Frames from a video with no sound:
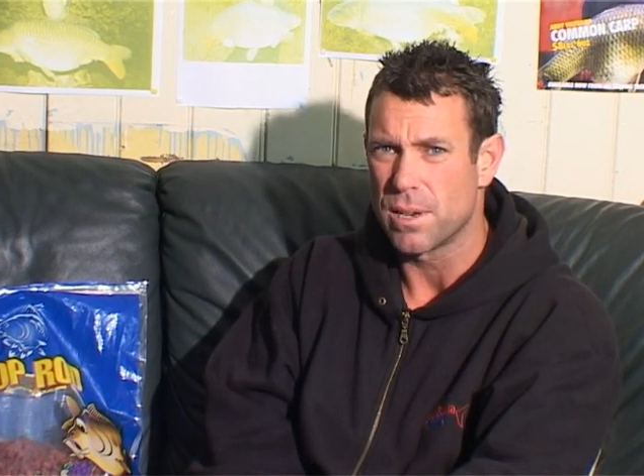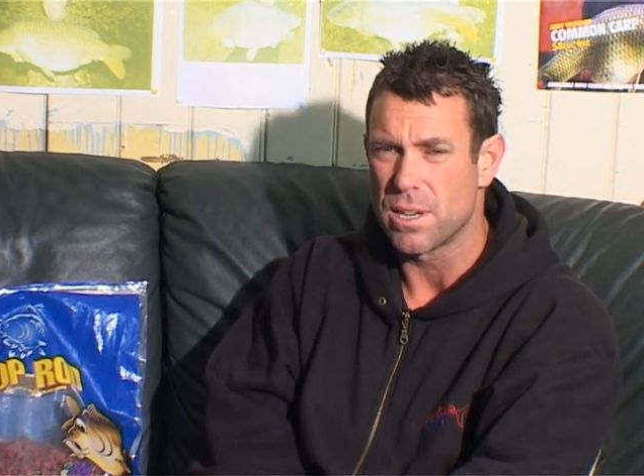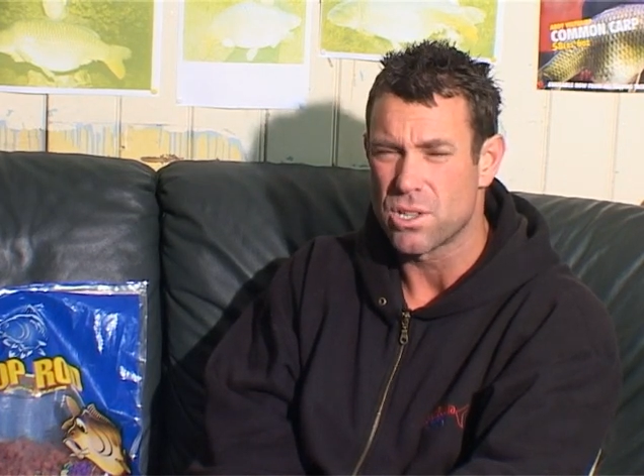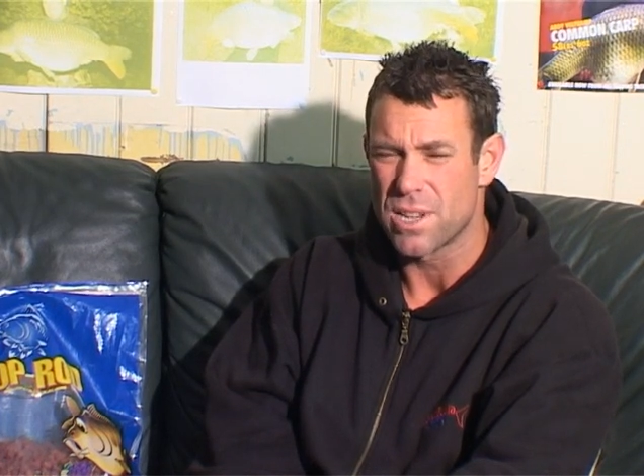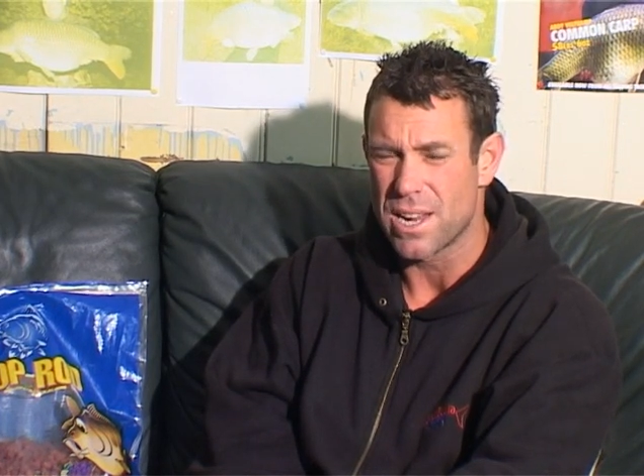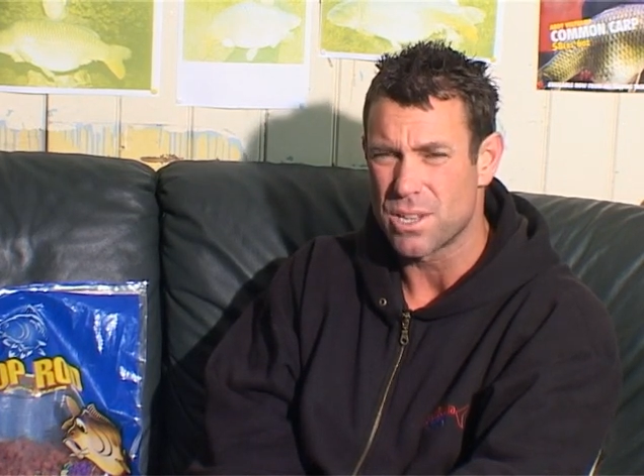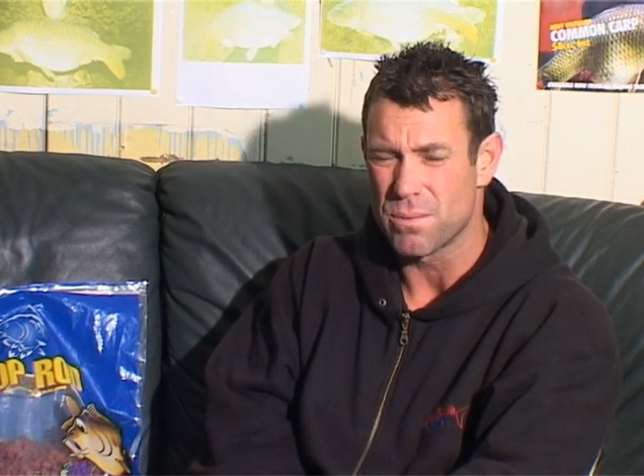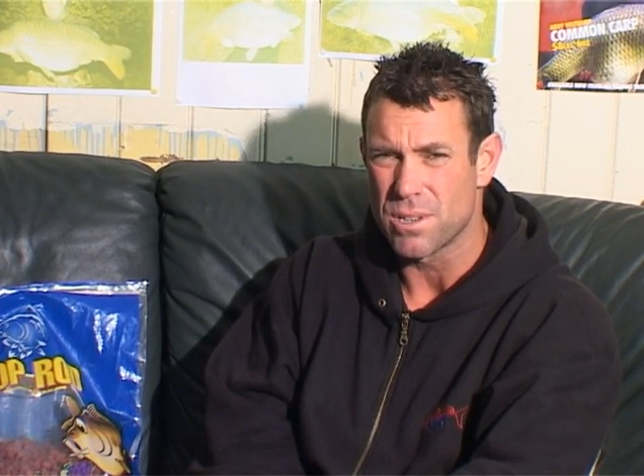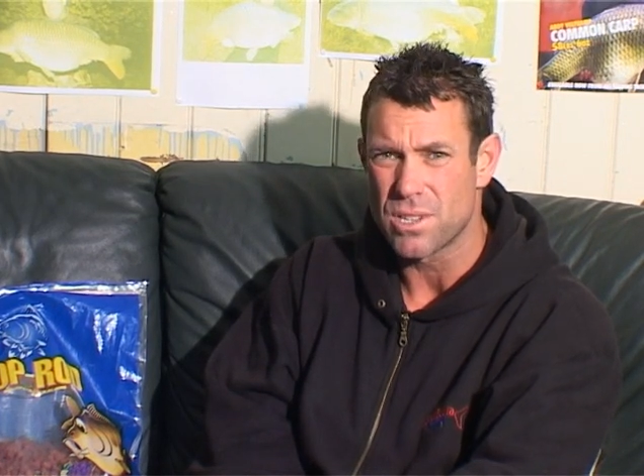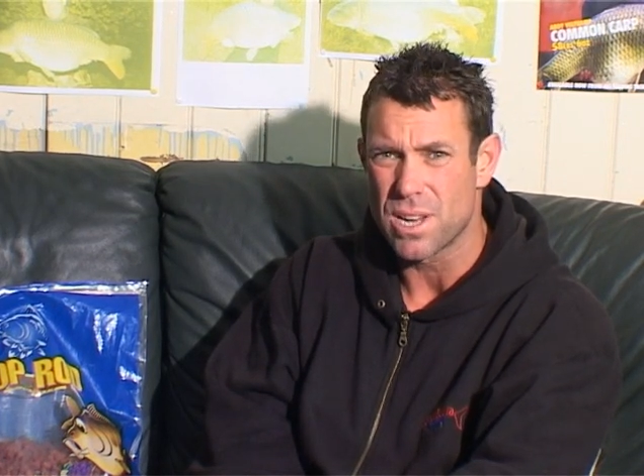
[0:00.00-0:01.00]
like snags
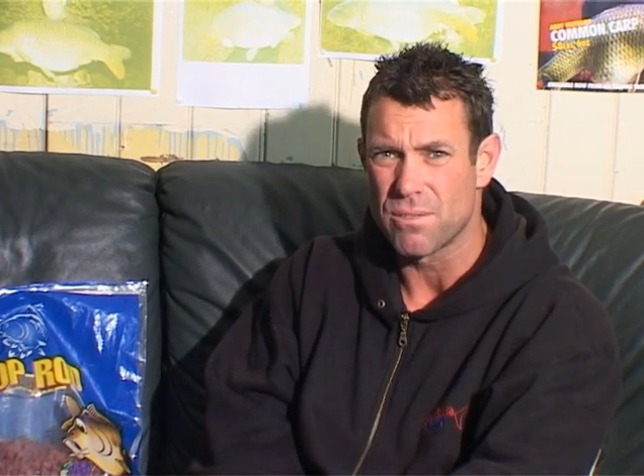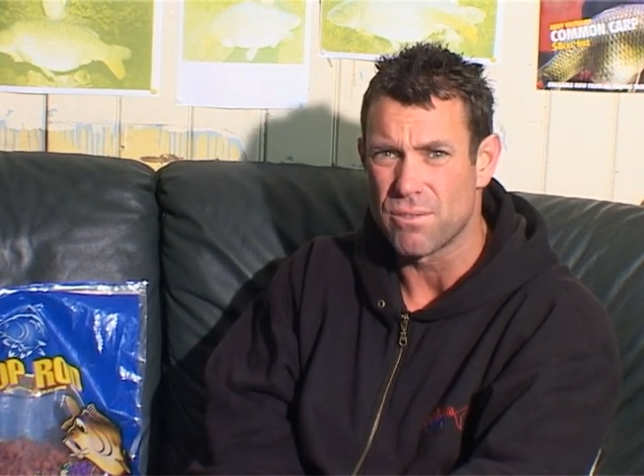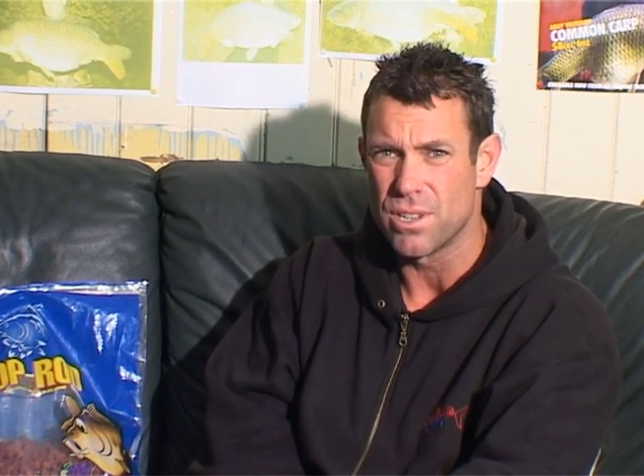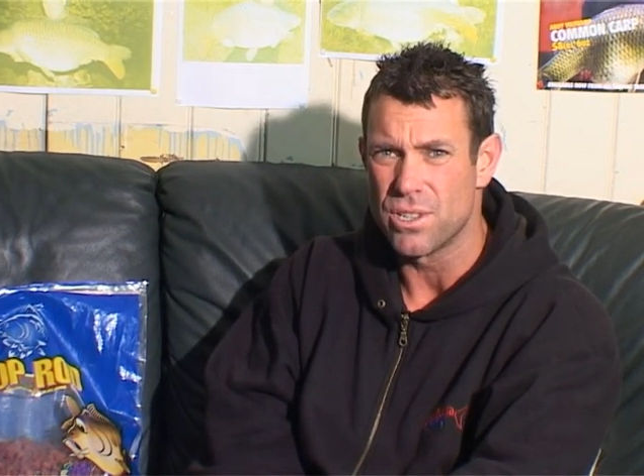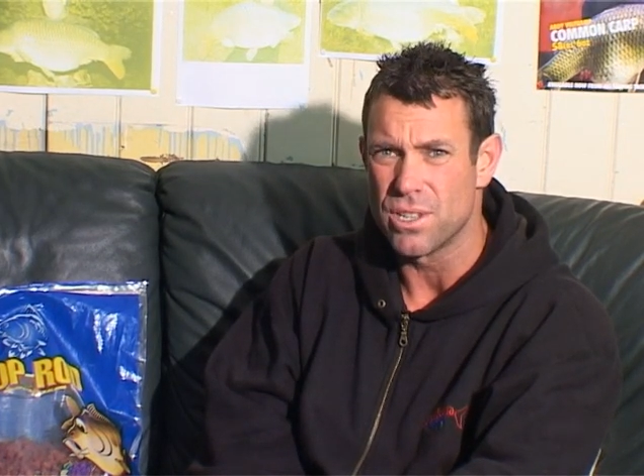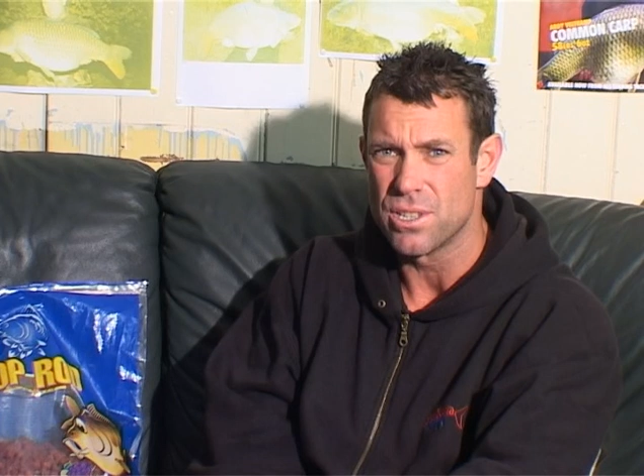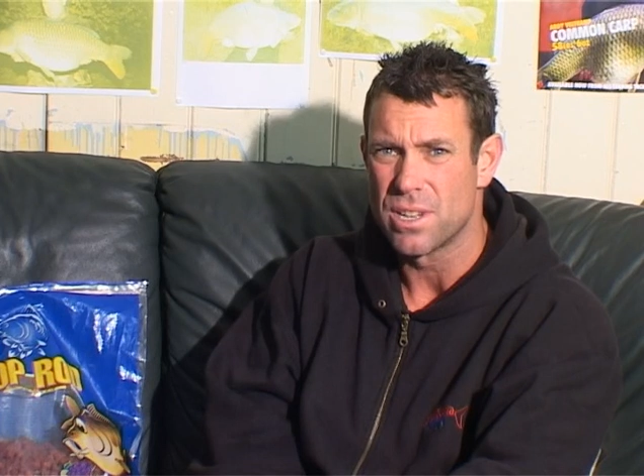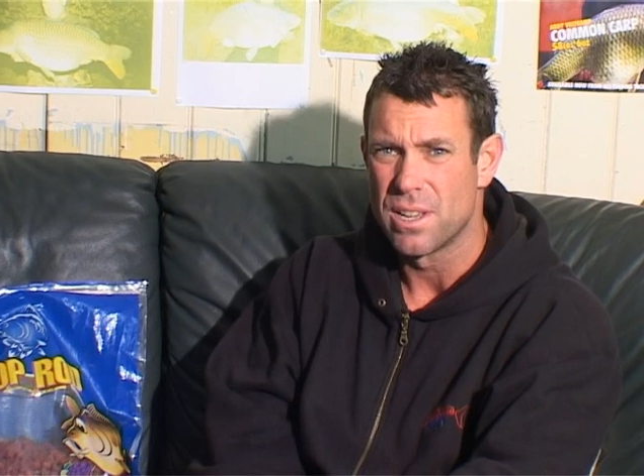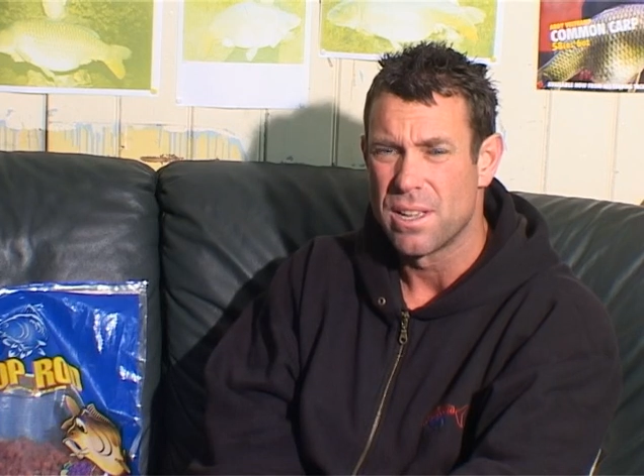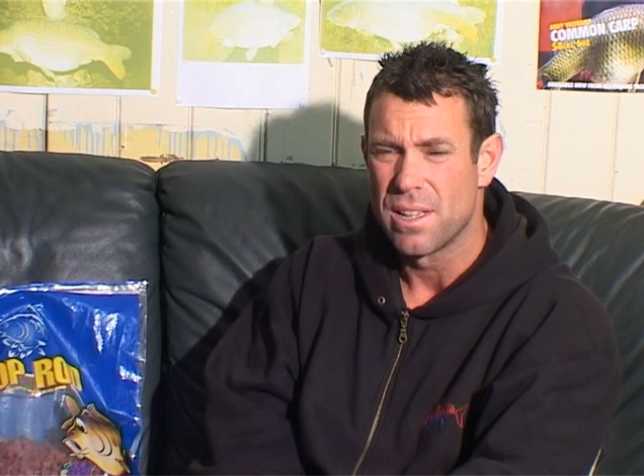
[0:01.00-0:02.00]
where the sun reaches,